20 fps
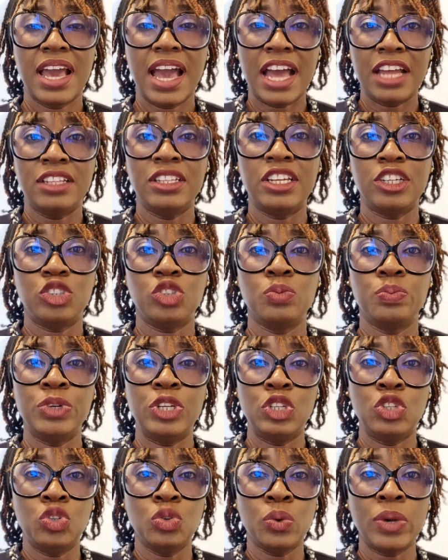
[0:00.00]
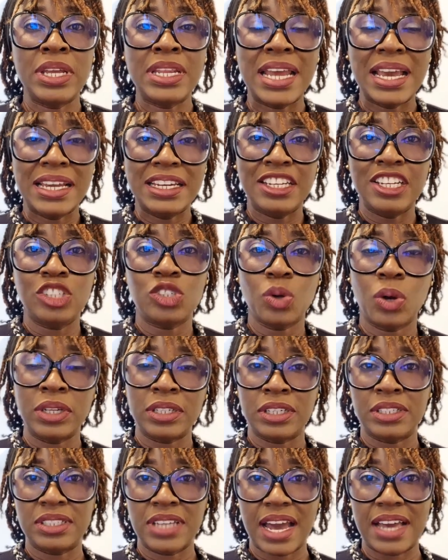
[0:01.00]
and they should be doing this
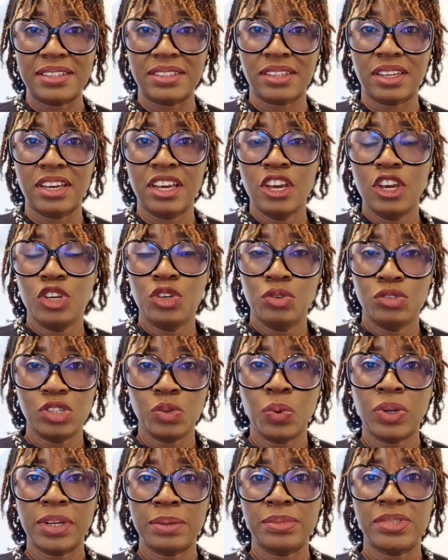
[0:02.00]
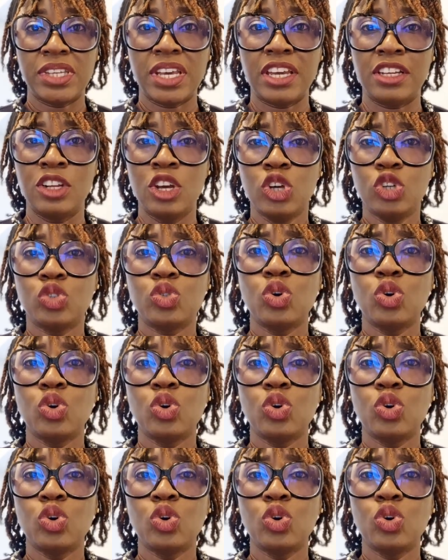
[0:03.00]
other task. You see what I'm saying? So